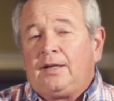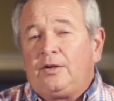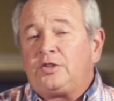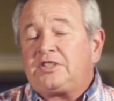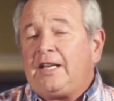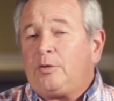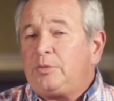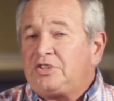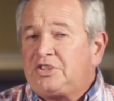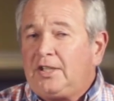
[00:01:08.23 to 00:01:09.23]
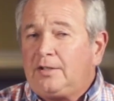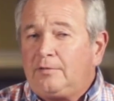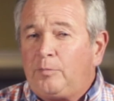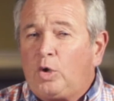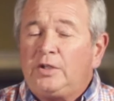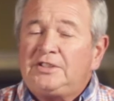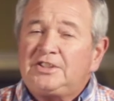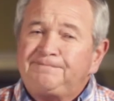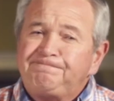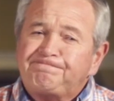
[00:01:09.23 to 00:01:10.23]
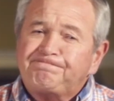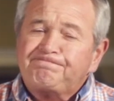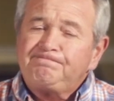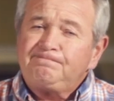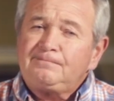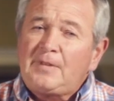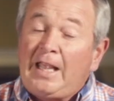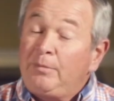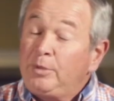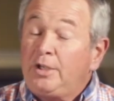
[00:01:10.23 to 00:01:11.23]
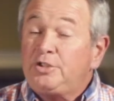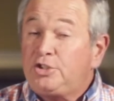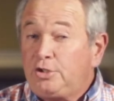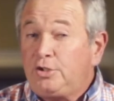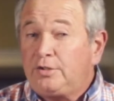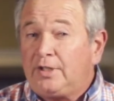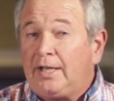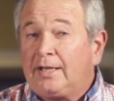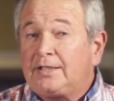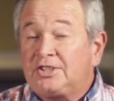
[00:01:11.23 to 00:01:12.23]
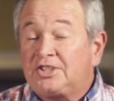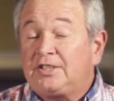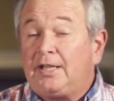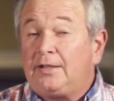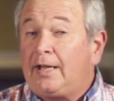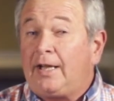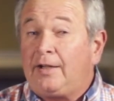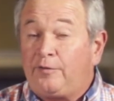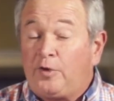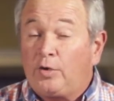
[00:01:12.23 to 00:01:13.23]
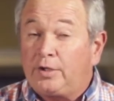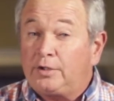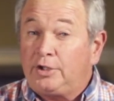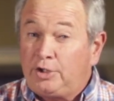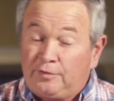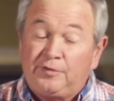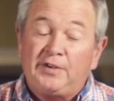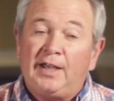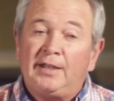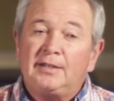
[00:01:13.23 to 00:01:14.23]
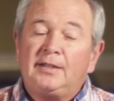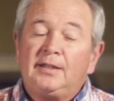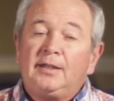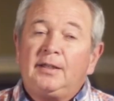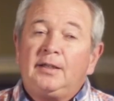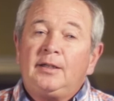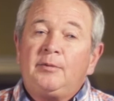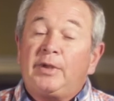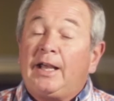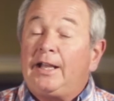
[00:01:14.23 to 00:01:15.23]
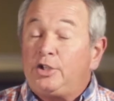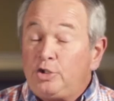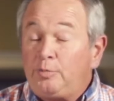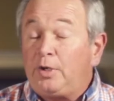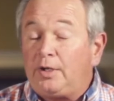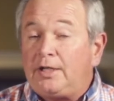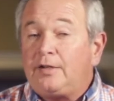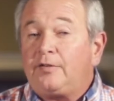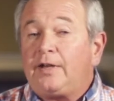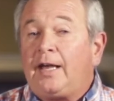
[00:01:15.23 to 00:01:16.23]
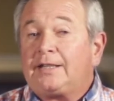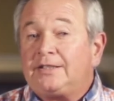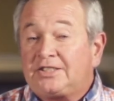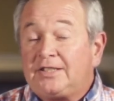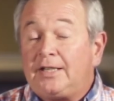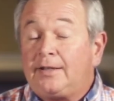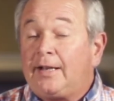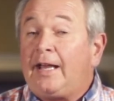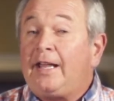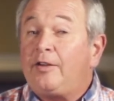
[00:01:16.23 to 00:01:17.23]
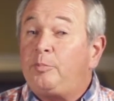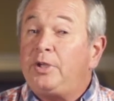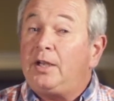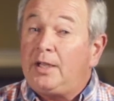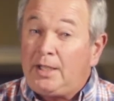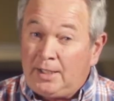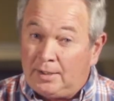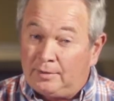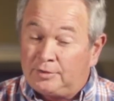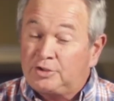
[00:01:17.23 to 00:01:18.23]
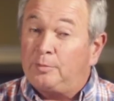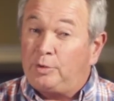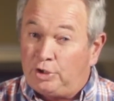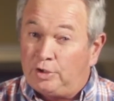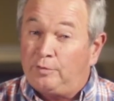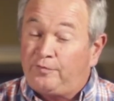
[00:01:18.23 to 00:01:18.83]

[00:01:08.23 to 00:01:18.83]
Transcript: looked at him and said, Boys, I'm not sure that I can say that I have fought a good fight, but I do believe I can say that I have been in some good